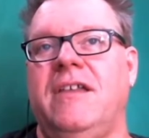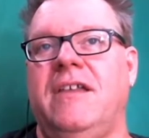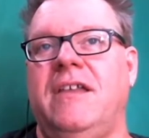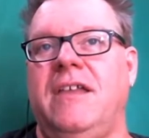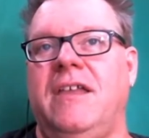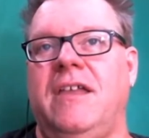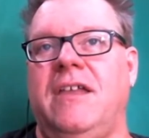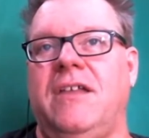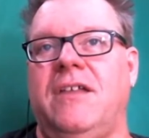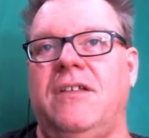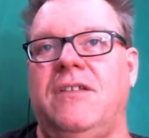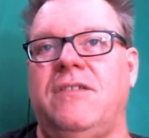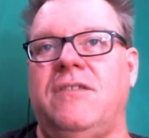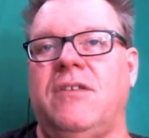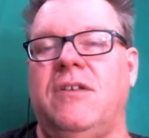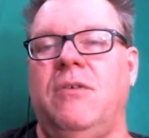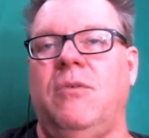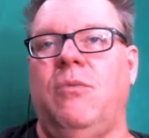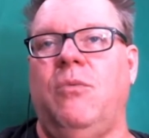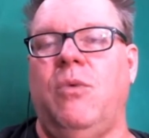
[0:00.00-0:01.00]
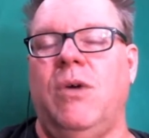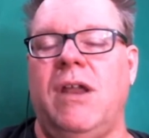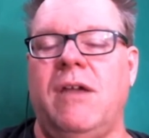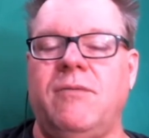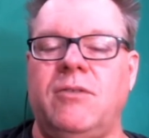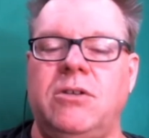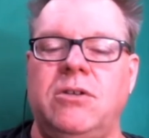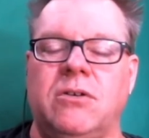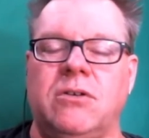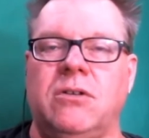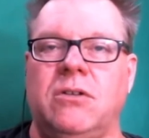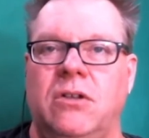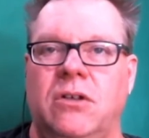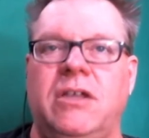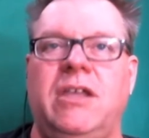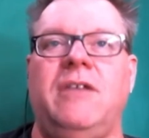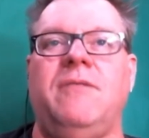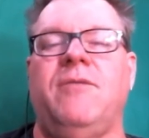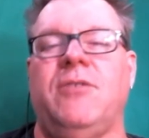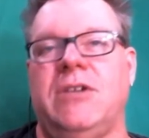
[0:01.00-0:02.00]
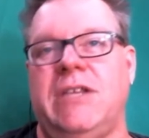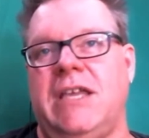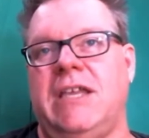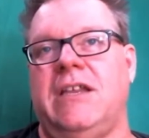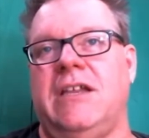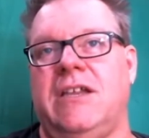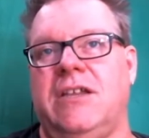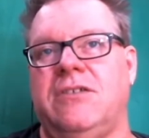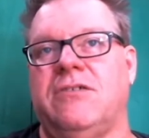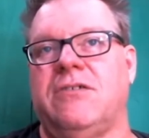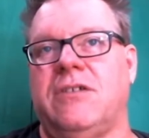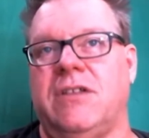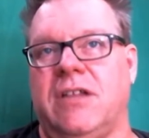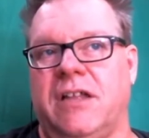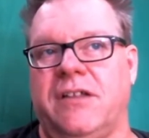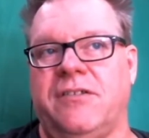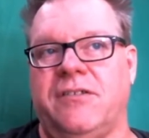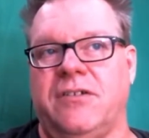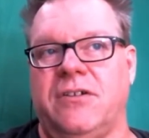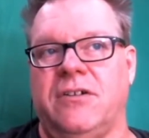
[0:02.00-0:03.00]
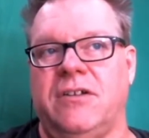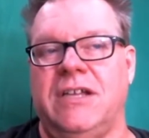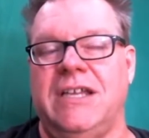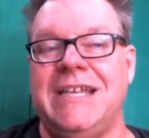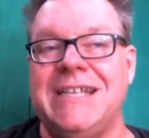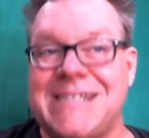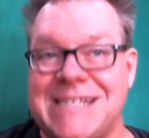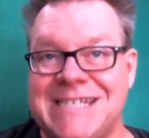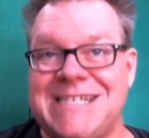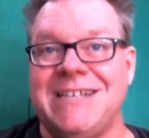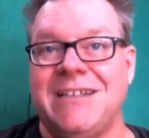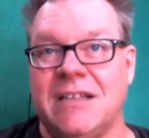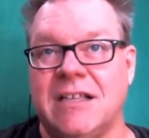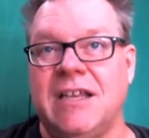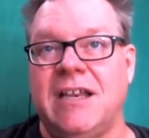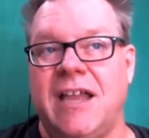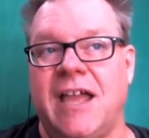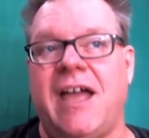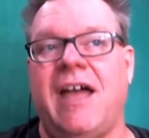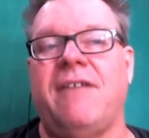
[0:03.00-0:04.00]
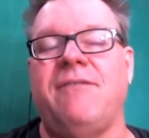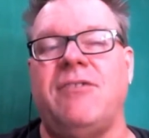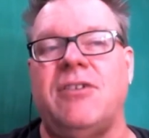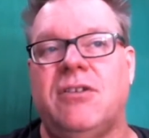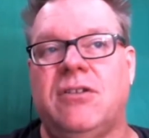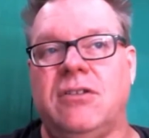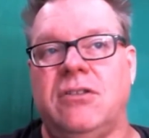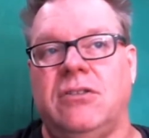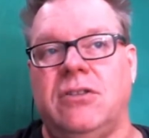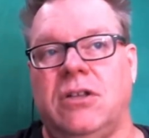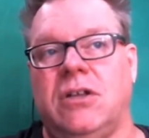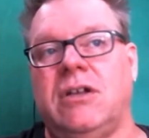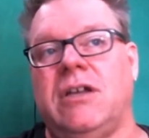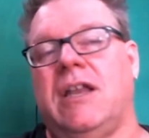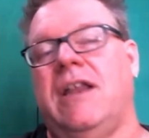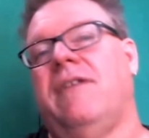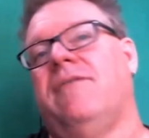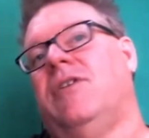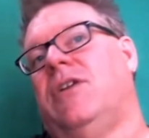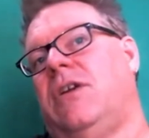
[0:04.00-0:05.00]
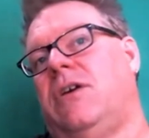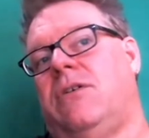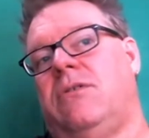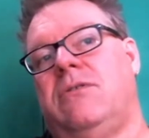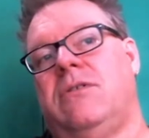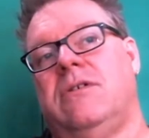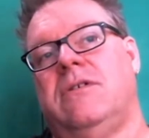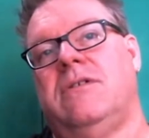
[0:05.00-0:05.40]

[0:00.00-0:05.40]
is whenever you're looking for data in your cluster, it's still going to have to look at every node.